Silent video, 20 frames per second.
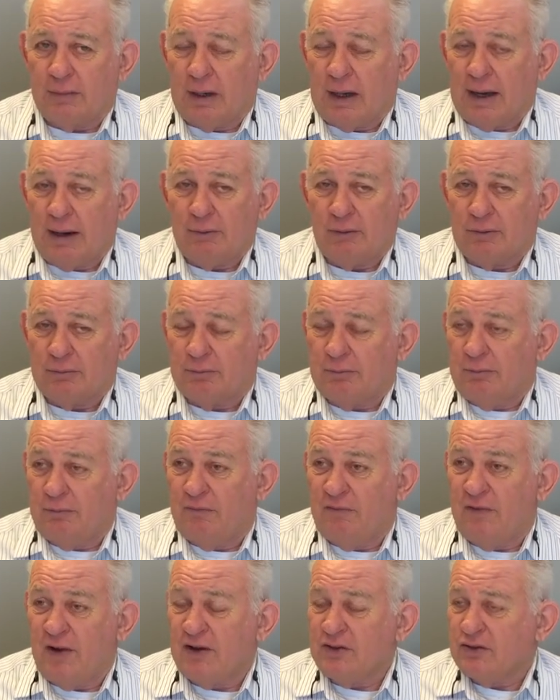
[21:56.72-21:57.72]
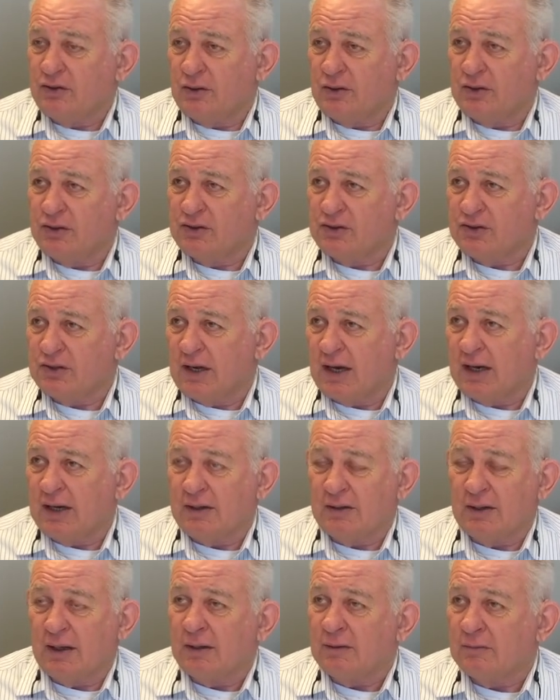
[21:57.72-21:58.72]
I would venture to
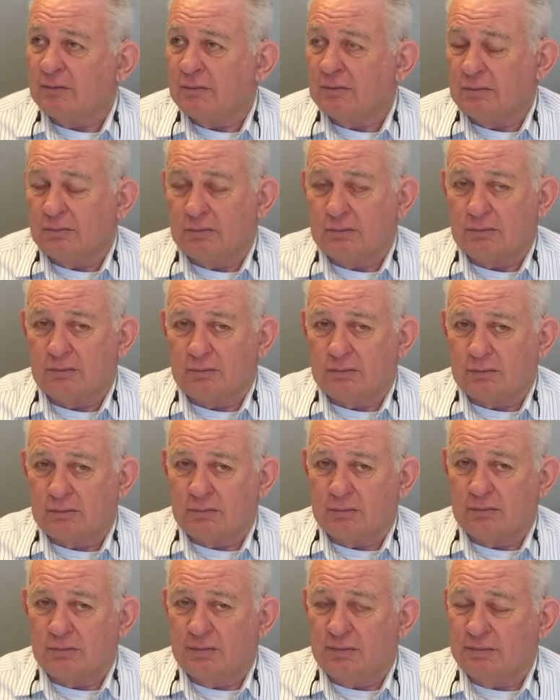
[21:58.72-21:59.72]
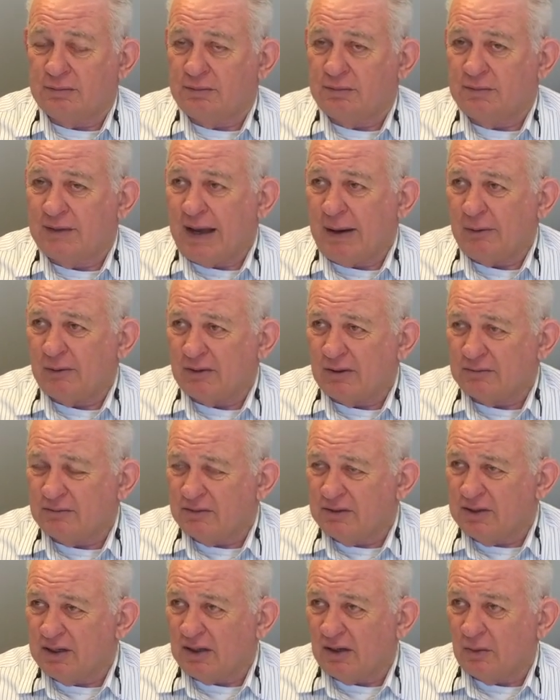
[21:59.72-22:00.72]
say that would
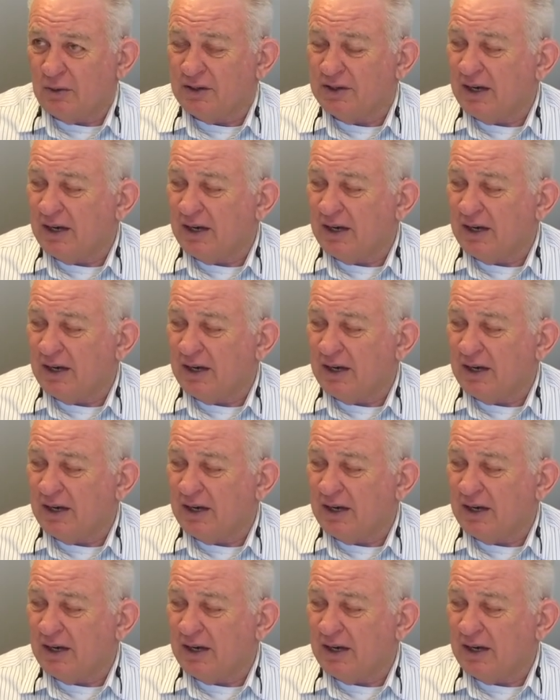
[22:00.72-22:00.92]
deal with